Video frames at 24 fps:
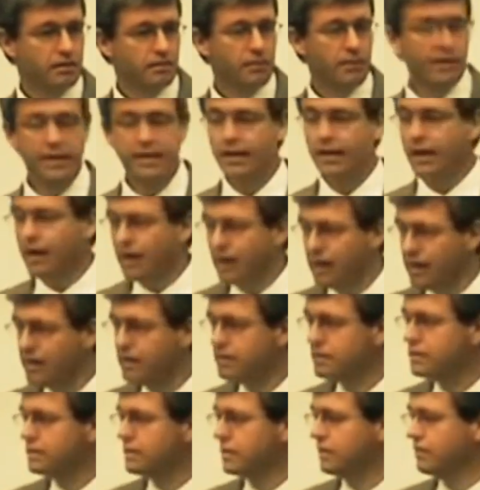
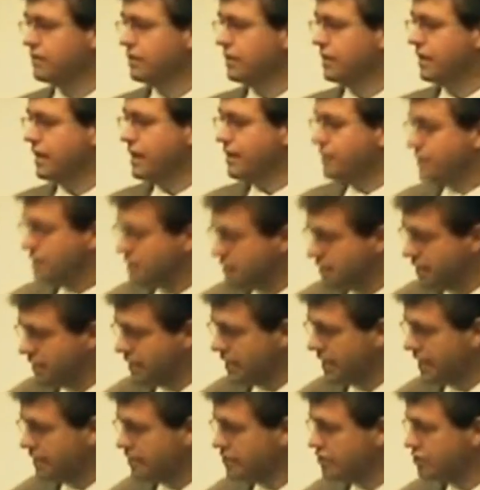because of their enmity
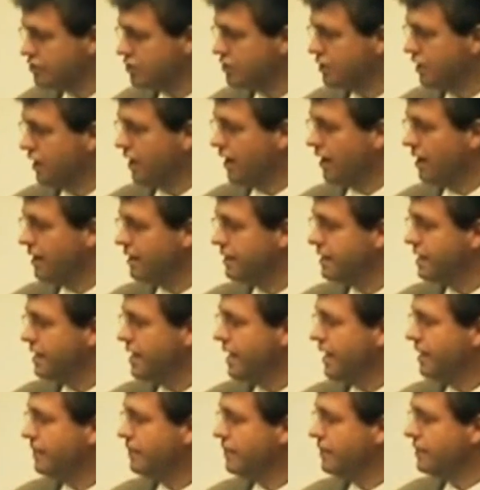against God
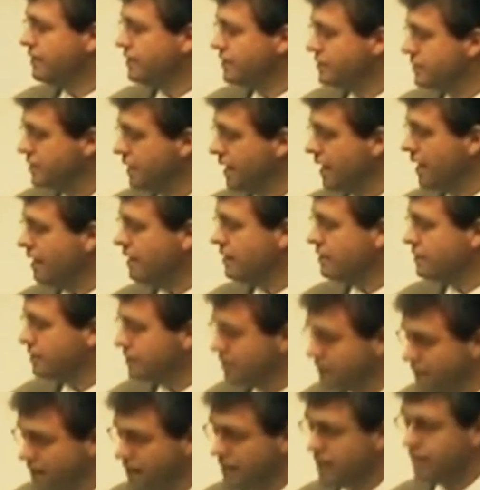and their desire
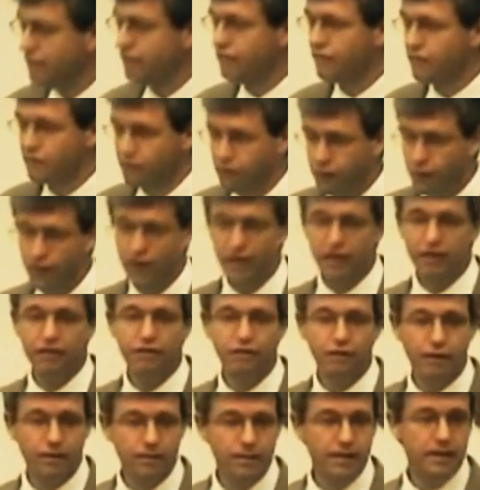to live free
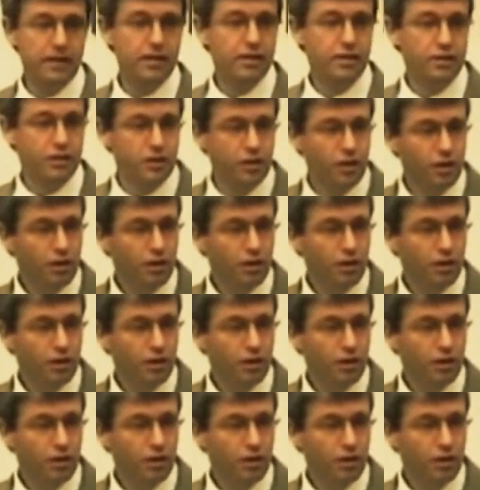from His